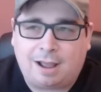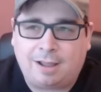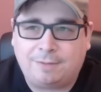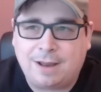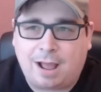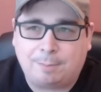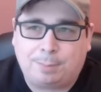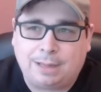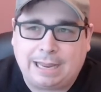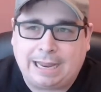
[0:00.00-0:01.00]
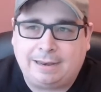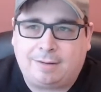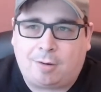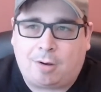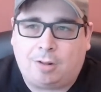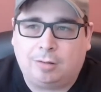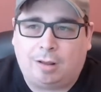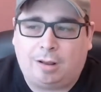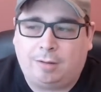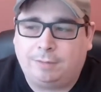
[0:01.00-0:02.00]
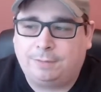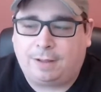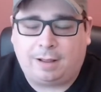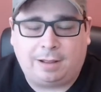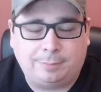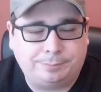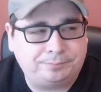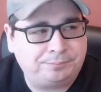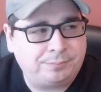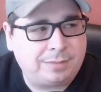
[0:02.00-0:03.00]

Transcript: I have not played all of um,